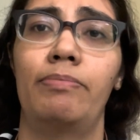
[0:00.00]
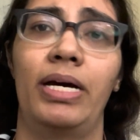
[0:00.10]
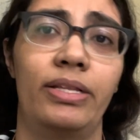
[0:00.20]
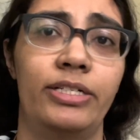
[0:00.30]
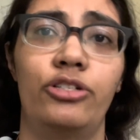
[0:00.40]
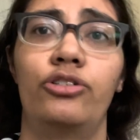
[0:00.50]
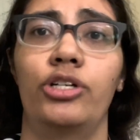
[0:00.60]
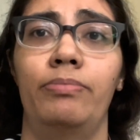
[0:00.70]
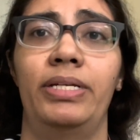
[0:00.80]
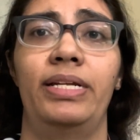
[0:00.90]
other
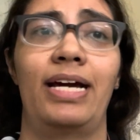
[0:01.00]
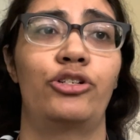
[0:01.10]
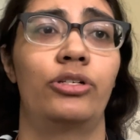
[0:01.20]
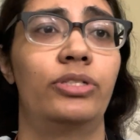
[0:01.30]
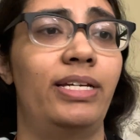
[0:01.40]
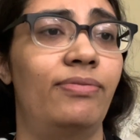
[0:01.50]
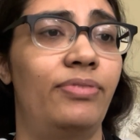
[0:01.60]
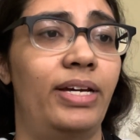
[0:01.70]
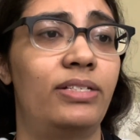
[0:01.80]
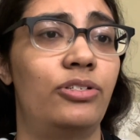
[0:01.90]
German national team
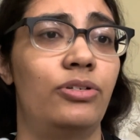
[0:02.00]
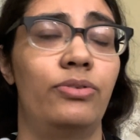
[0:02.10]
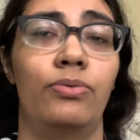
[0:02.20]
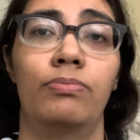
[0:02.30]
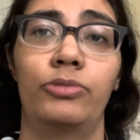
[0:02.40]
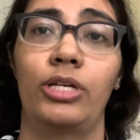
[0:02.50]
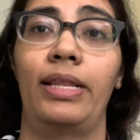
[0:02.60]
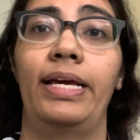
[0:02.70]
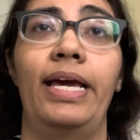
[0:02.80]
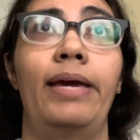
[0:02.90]
fans who saw the
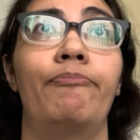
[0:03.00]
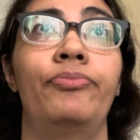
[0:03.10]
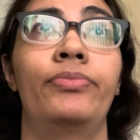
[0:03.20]
game,